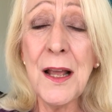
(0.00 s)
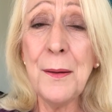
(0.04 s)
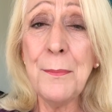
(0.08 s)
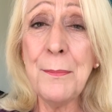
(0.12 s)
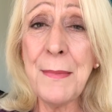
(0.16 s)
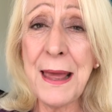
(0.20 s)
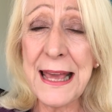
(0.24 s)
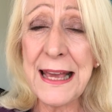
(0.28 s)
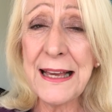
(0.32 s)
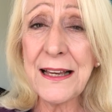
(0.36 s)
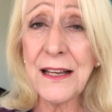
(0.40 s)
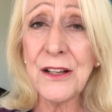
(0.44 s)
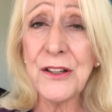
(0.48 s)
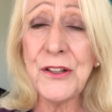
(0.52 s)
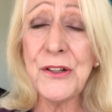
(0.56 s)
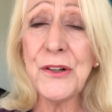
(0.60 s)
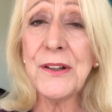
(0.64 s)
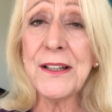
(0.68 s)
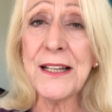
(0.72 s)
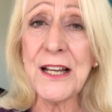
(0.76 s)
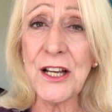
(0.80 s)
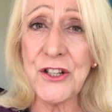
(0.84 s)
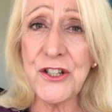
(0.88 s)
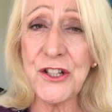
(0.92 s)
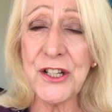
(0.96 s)
make your
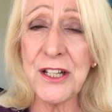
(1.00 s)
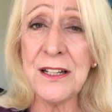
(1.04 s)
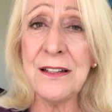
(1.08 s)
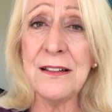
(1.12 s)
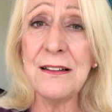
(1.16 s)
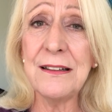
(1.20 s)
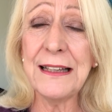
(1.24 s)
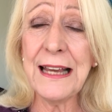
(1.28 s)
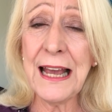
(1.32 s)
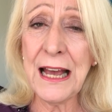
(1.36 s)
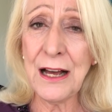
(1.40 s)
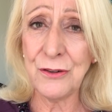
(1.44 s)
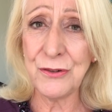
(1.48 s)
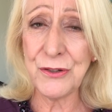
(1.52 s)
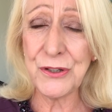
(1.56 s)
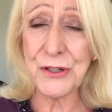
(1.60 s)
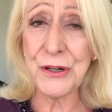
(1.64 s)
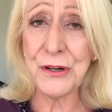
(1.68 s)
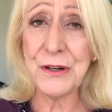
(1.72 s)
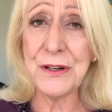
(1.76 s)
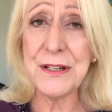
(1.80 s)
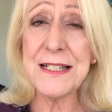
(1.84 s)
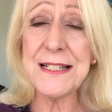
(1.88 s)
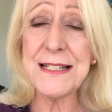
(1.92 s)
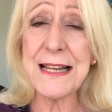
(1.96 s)
kitchen
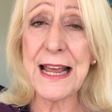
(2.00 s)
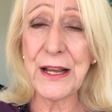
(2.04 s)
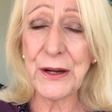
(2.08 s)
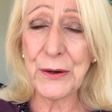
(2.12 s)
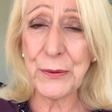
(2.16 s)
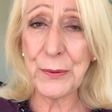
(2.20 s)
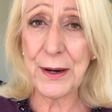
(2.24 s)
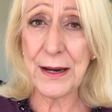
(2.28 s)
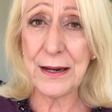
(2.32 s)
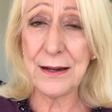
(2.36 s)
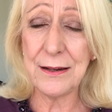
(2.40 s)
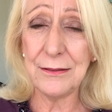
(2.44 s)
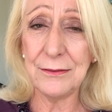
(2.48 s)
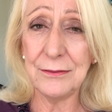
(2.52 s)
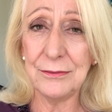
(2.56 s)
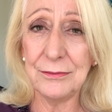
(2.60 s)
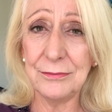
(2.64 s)
counter sacred.